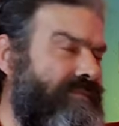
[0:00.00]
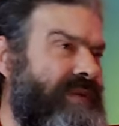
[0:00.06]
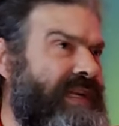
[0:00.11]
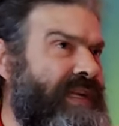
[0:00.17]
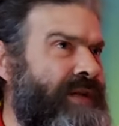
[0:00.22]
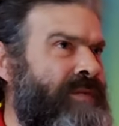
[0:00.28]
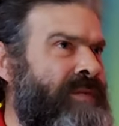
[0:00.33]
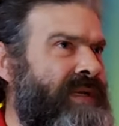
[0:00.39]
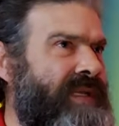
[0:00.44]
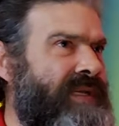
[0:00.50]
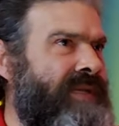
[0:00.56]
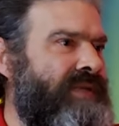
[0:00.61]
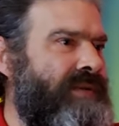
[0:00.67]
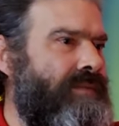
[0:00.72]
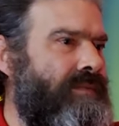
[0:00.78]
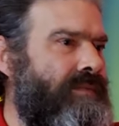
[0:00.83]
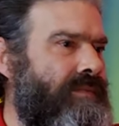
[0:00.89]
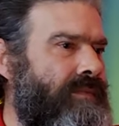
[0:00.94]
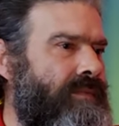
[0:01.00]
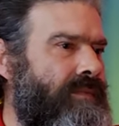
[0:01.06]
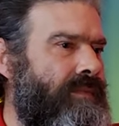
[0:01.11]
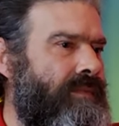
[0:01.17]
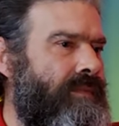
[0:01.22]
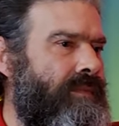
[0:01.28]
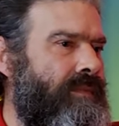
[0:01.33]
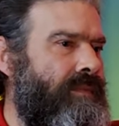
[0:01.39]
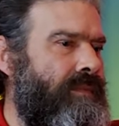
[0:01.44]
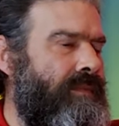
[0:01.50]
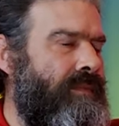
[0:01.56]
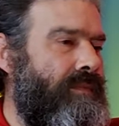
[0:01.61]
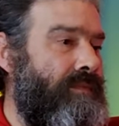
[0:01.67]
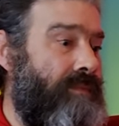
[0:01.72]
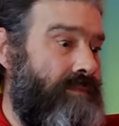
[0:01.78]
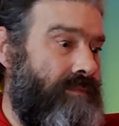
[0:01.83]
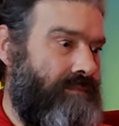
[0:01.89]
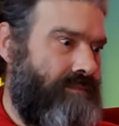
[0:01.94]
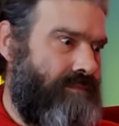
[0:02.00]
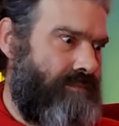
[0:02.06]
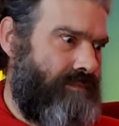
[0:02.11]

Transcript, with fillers: Near miss. That's just how I'd